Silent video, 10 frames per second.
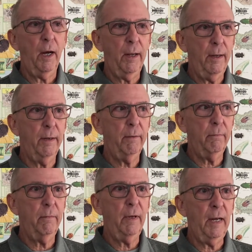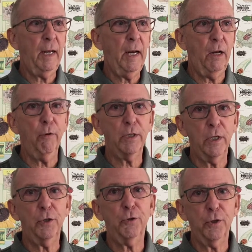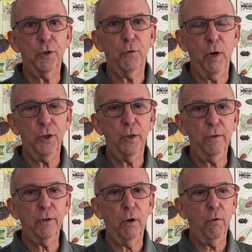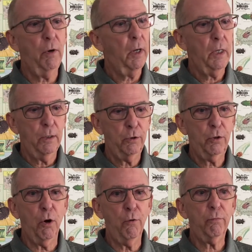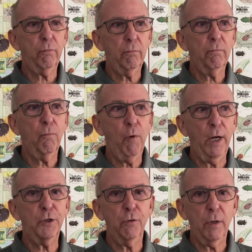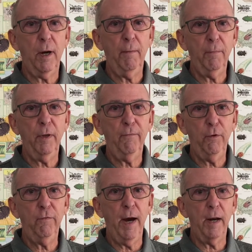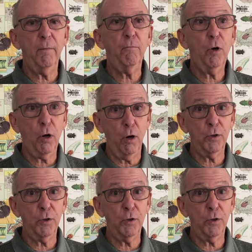in any residential situation. So don't waste your time. If you've got them, call